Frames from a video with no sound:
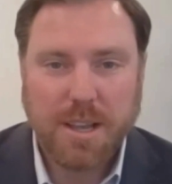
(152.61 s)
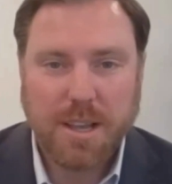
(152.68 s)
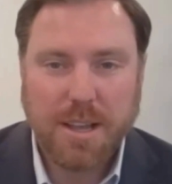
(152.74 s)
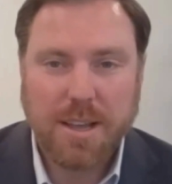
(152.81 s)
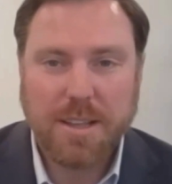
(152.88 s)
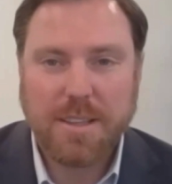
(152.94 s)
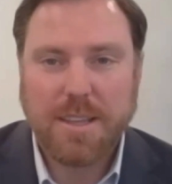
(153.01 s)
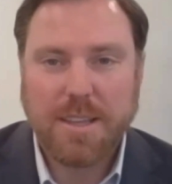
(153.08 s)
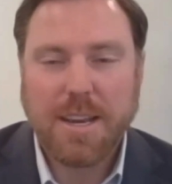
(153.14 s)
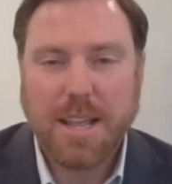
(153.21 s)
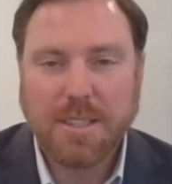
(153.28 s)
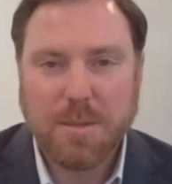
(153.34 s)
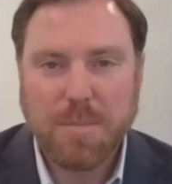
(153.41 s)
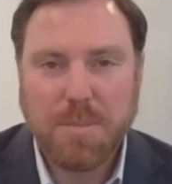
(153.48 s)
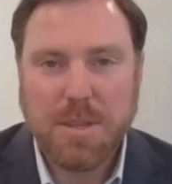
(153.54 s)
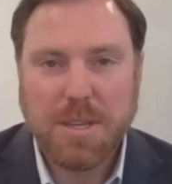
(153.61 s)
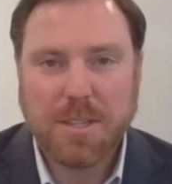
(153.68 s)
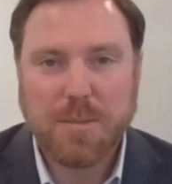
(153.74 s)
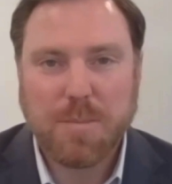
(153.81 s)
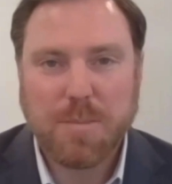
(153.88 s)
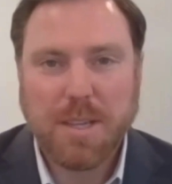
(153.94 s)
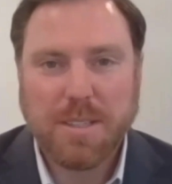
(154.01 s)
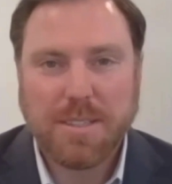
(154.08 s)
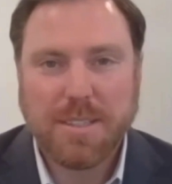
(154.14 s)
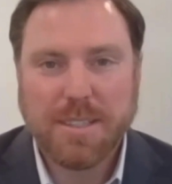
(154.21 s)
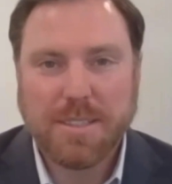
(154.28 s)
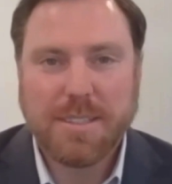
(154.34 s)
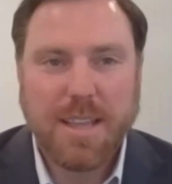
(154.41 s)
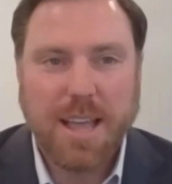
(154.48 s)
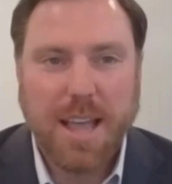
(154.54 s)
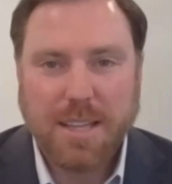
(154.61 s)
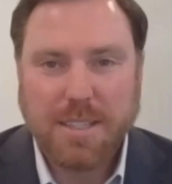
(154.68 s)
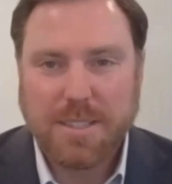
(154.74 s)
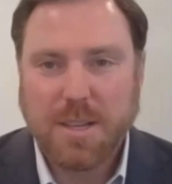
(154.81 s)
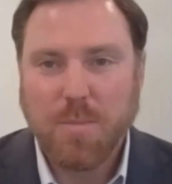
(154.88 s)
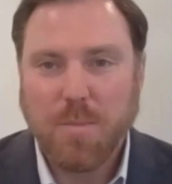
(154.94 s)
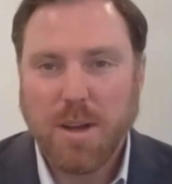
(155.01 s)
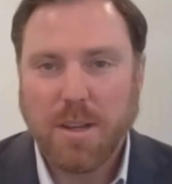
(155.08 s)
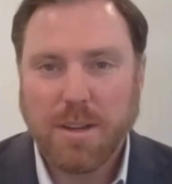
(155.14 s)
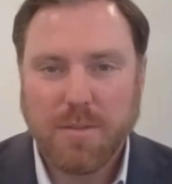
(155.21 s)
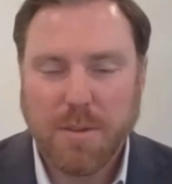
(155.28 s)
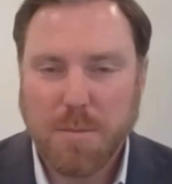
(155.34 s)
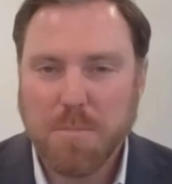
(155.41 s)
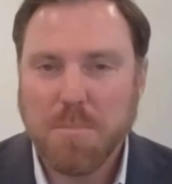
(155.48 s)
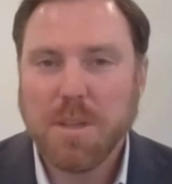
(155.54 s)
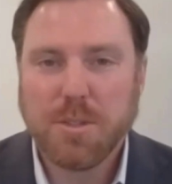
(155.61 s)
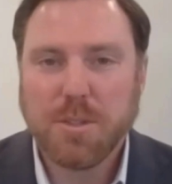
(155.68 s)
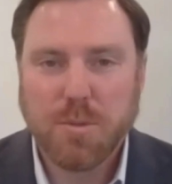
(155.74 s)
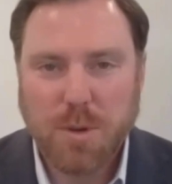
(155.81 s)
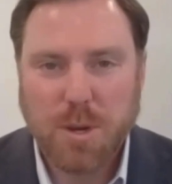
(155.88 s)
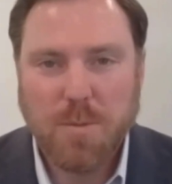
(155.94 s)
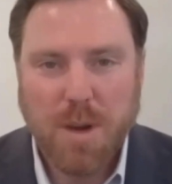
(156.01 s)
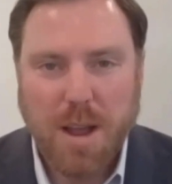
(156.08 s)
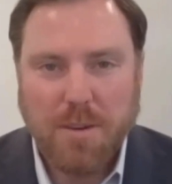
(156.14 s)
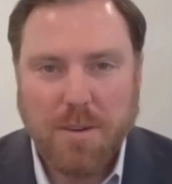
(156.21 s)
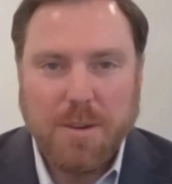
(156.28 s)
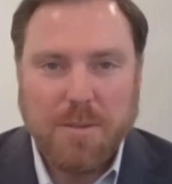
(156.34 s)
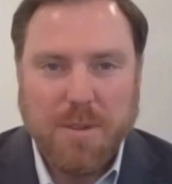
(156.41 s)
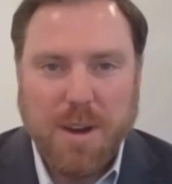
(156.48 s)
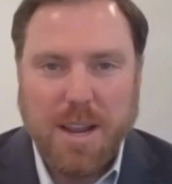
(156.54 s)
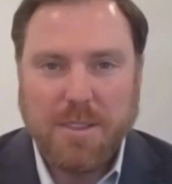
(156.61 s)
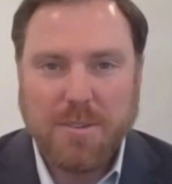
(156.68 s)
it ends up being a space that has somewhat of a mystery around it, right?